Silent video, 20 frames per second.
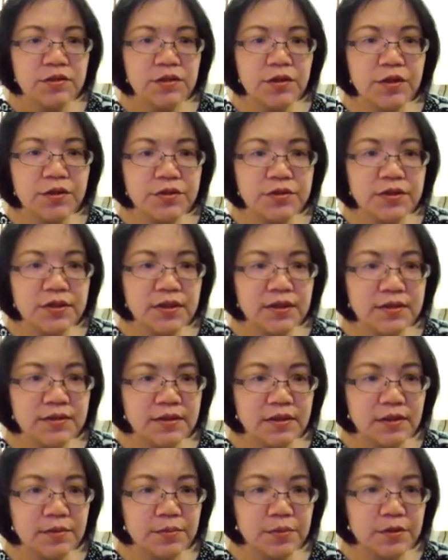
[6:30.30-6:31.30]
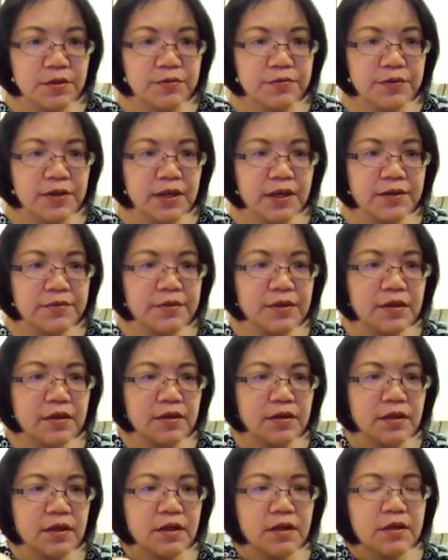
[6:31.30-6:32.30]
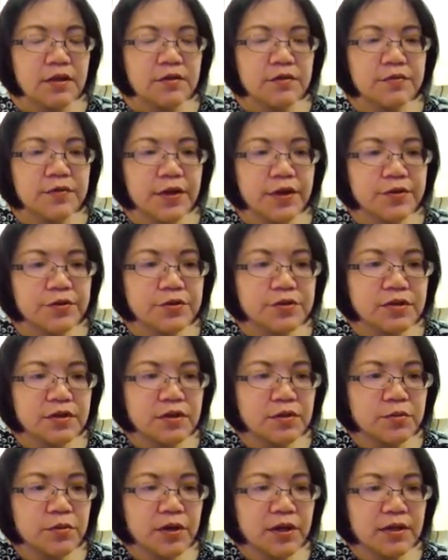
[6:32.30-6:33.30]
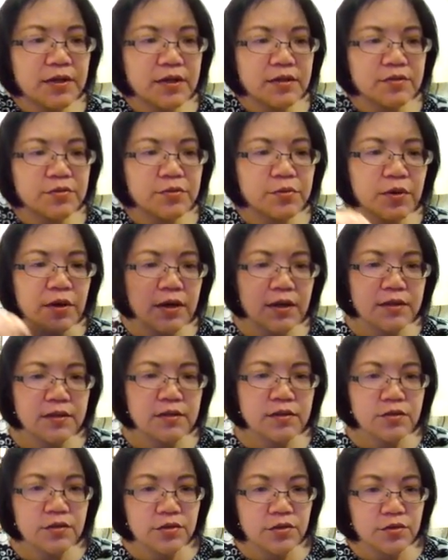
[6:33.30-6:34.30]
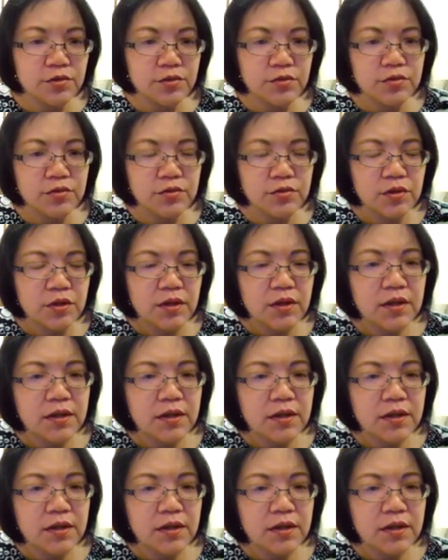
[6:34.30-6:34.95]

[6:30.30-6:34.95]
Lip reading: So here's an example. If we have a vector D1 that's 1, 2,